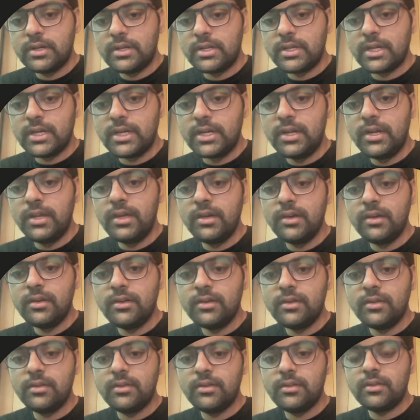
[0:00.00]
3rd,
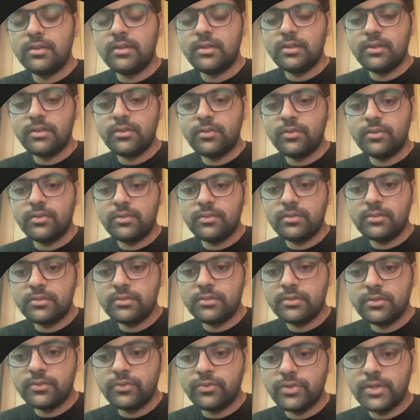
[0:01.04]

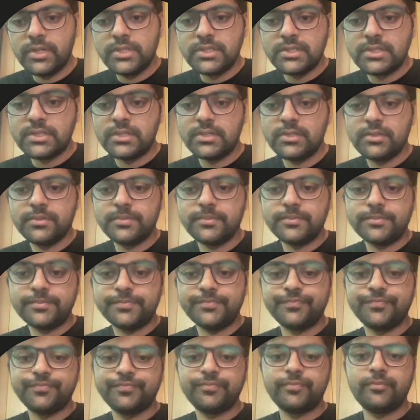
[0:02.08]
1st,
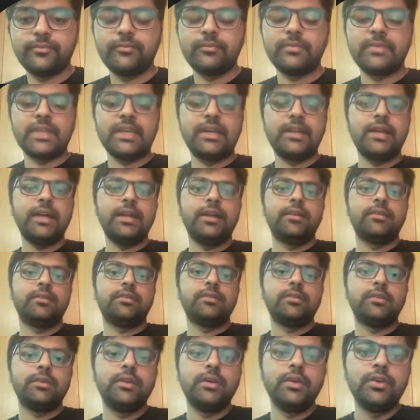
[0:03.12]
right?
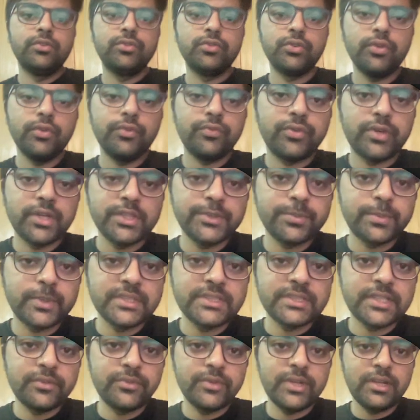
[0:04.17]
So first
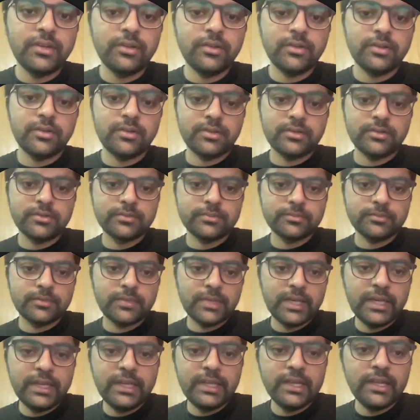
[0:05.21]
person will
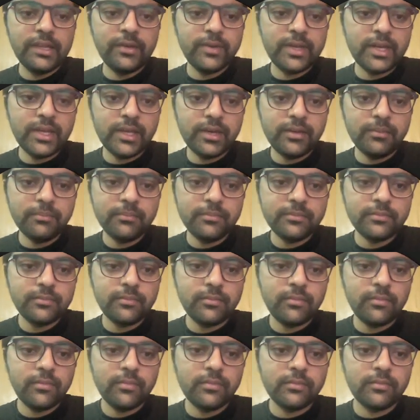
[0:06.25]
in 11 game,
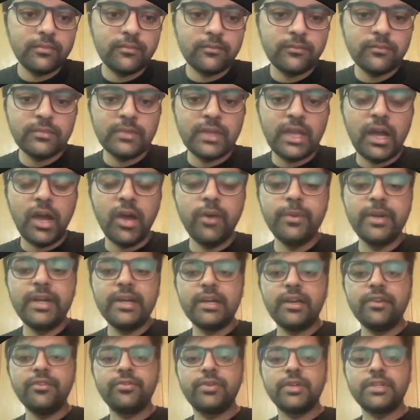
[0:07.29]
how many
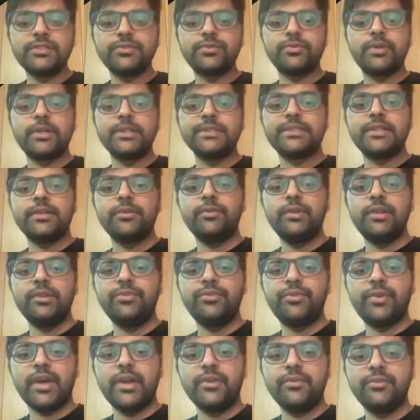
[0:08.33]
times first person will
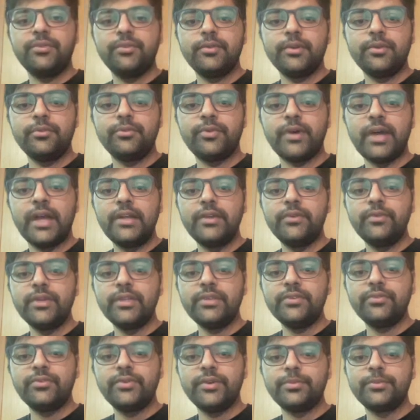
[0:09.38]
fight
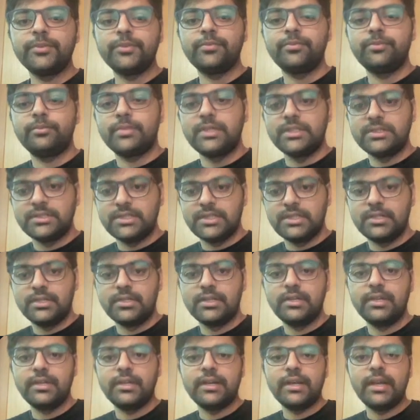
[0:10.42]
with 5th person,
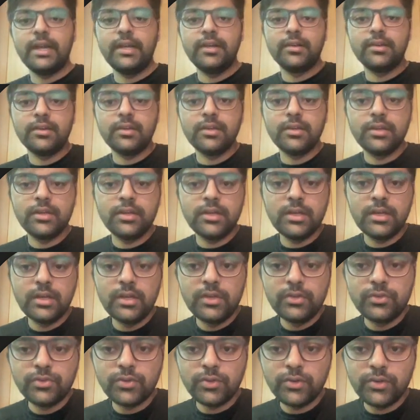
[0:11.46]
right?
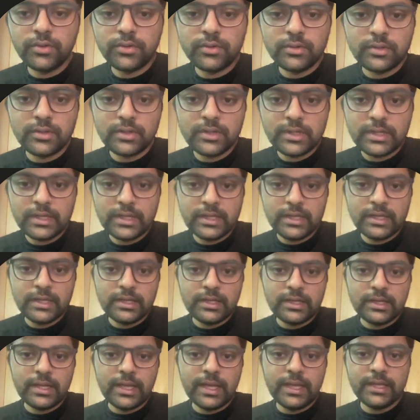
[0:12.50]
So
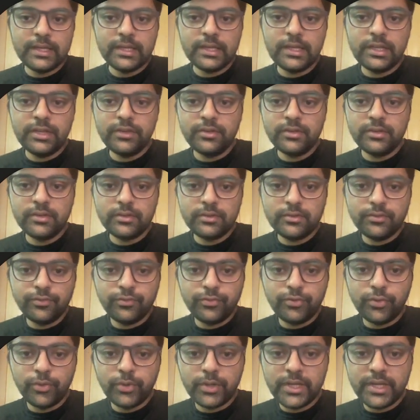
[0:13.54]
like in
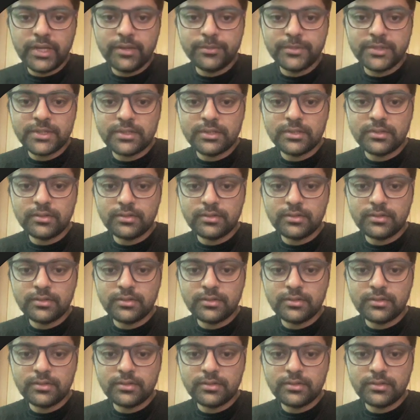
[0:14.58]
4 games,